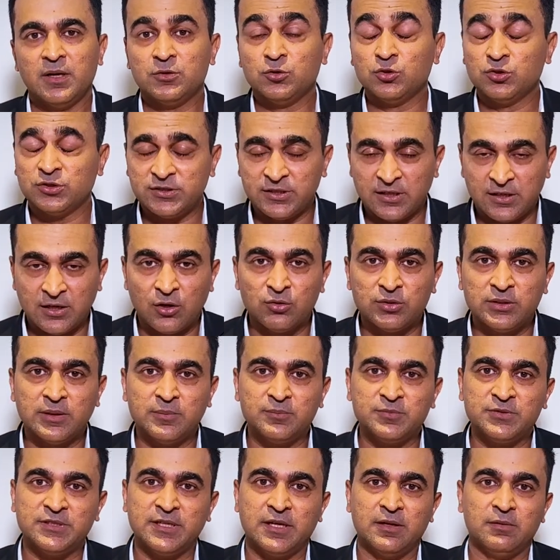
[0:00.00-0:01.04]
to surround
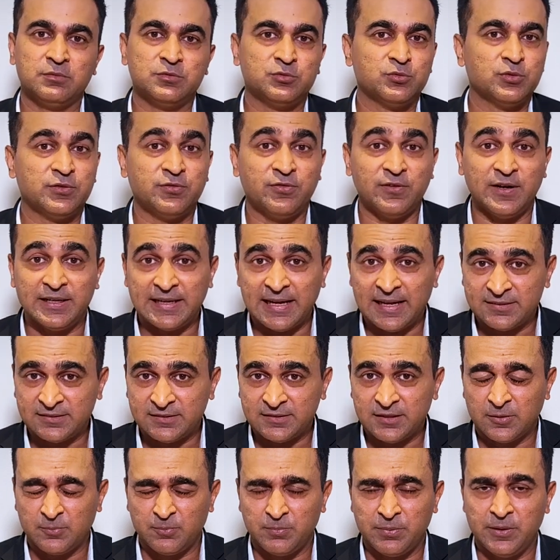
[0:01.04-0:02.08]
themselves with
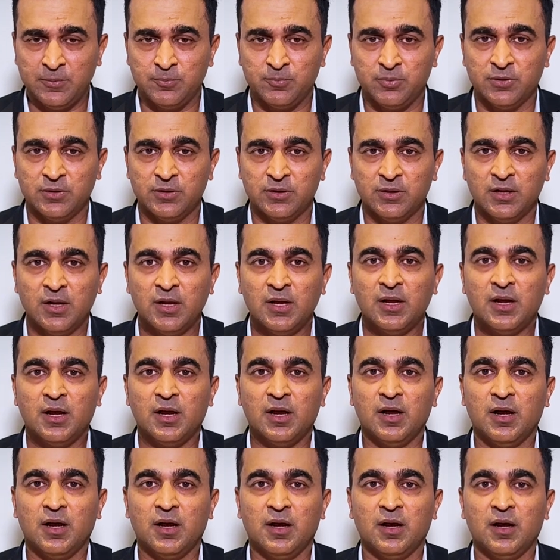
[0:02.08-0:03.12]
fantastic people
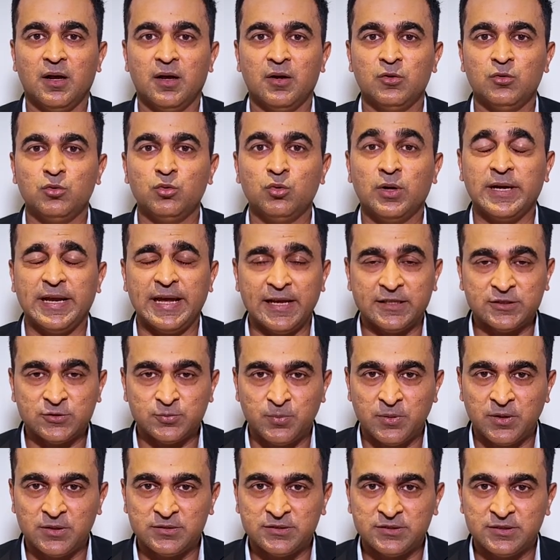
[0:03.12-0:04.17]
who are
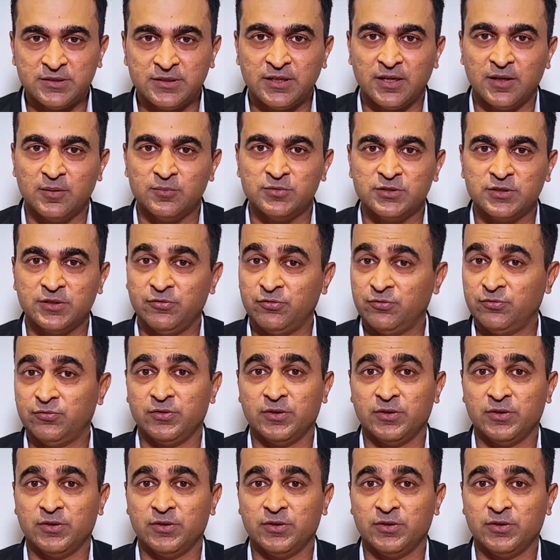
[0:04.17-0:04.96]
experts in terms of